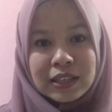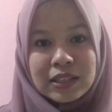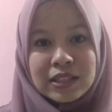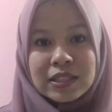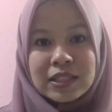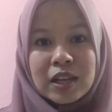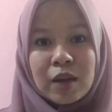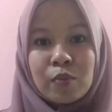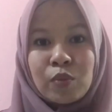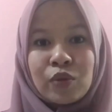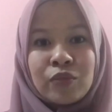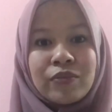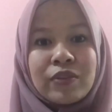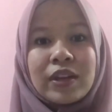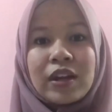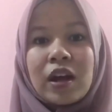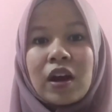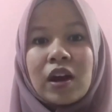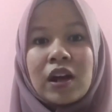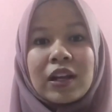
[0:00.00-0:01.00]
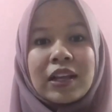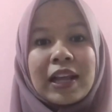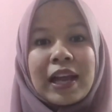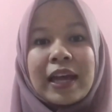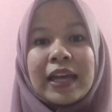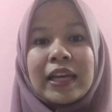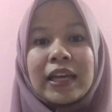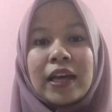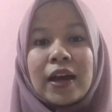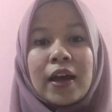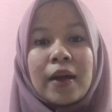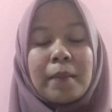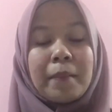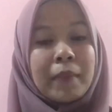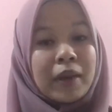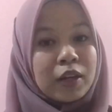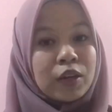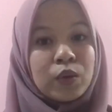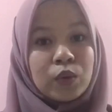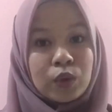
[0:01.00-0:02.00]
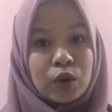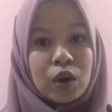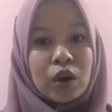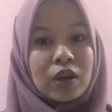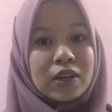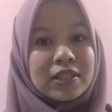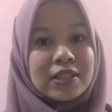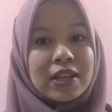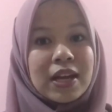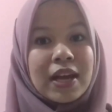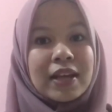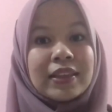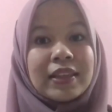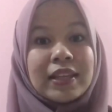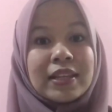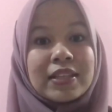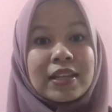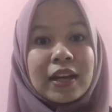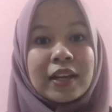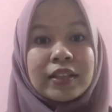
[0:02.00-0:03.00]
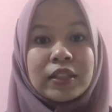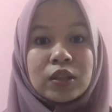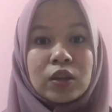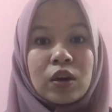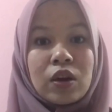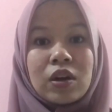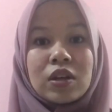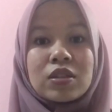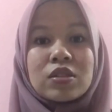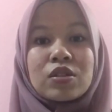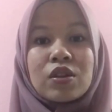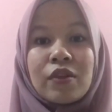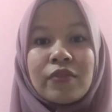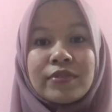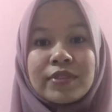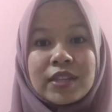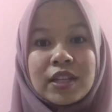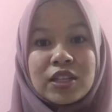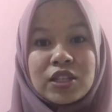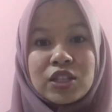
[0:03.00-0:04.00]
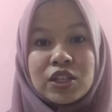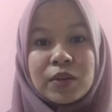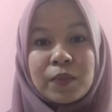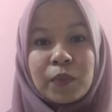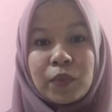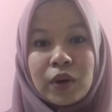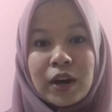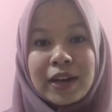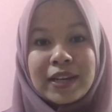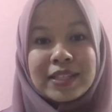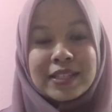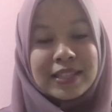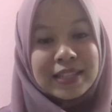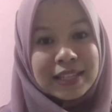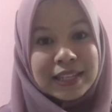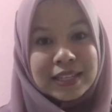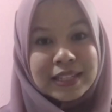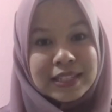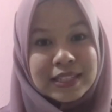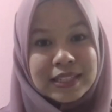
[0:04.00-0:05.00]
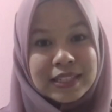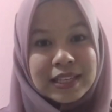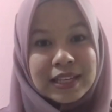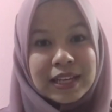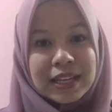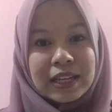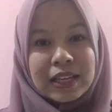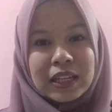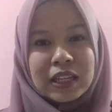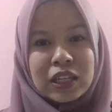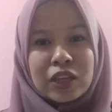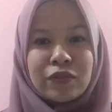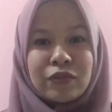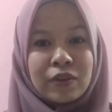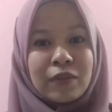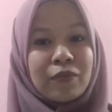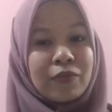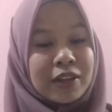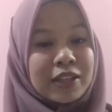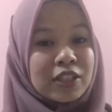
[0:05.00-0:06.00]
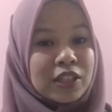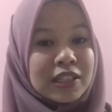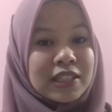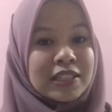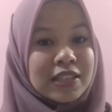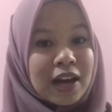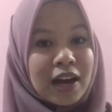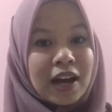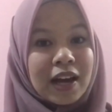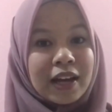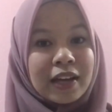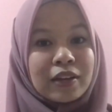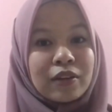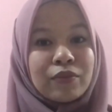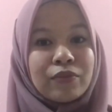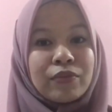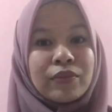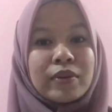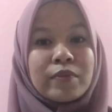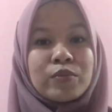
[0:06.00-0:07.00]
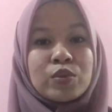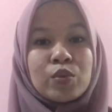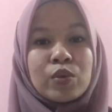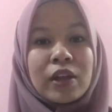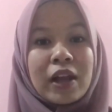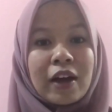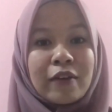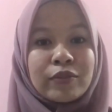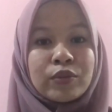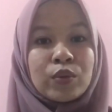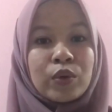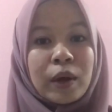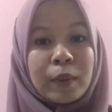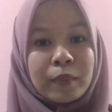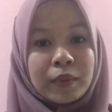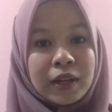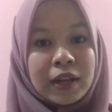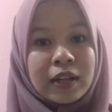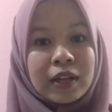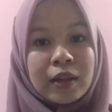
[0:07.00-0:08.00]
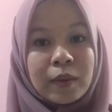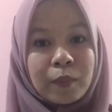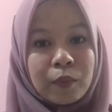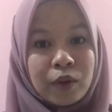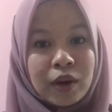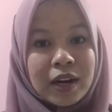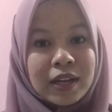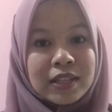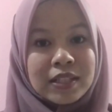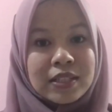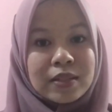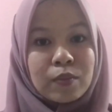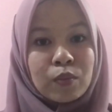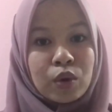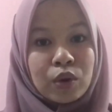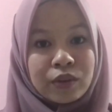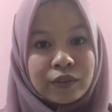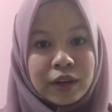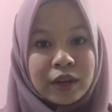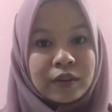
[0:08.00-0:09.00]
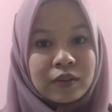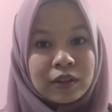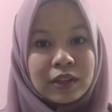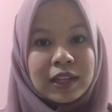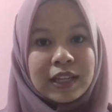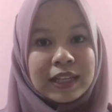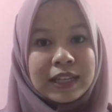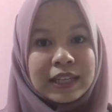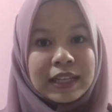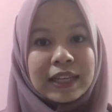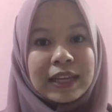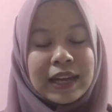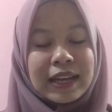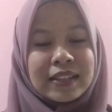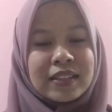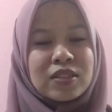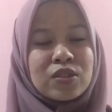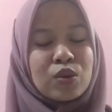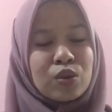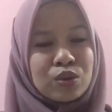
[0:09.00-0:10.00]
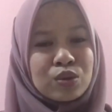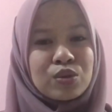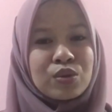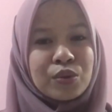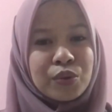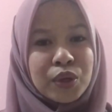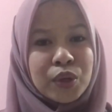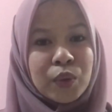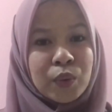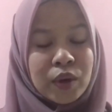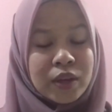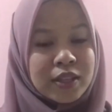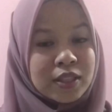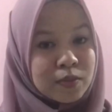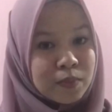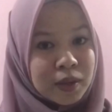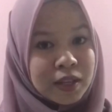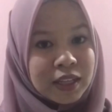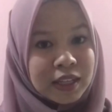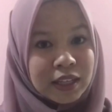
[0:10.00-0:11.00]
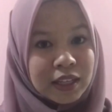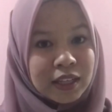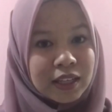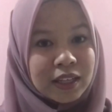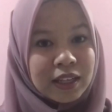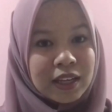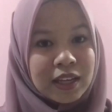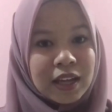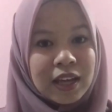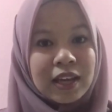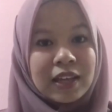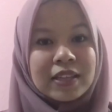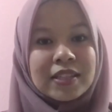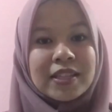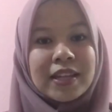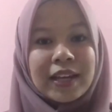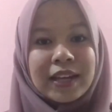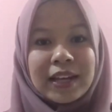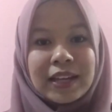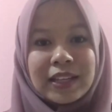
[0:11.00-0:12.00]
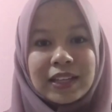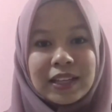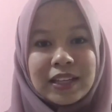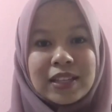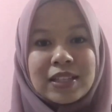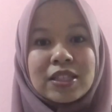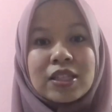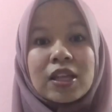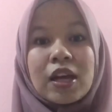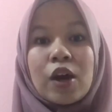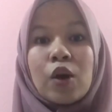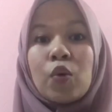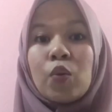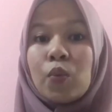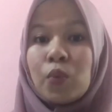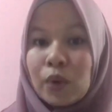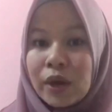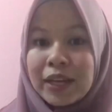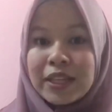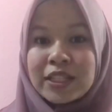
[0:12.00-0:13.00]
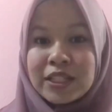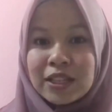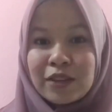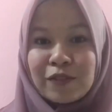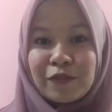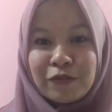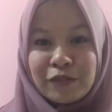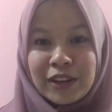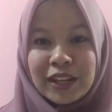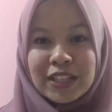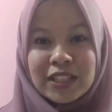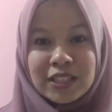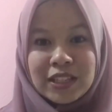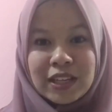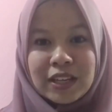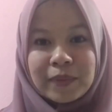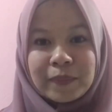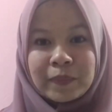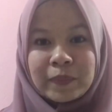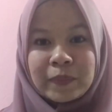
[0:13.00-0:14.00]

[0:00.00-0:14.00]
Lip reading: Some of it are like menu costs. These are the costs of changing price lists. If inflation is high, the firms will have to update their price more regularly, and this also requires money. Second is wage inflation.